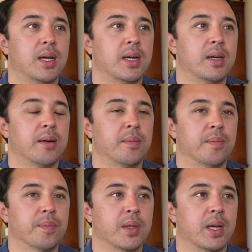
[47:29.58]
I
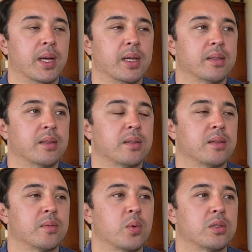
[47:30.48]
had
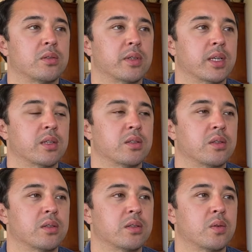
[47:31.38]
one trick in
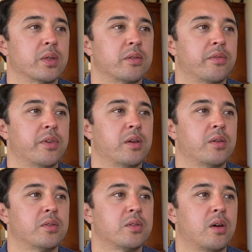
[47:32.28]
John
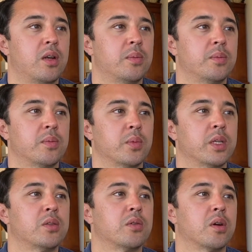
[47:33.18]
Guastaferro's column when
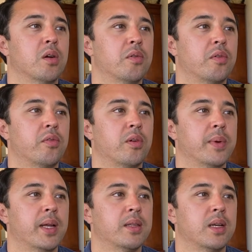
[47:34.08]
he took over from
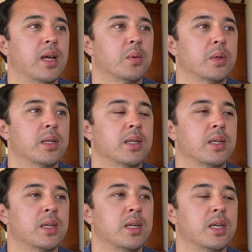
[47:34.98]
Andy Gladwin
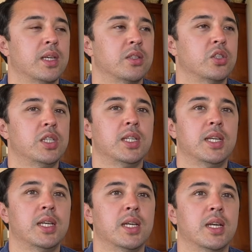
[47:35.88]
in Genie.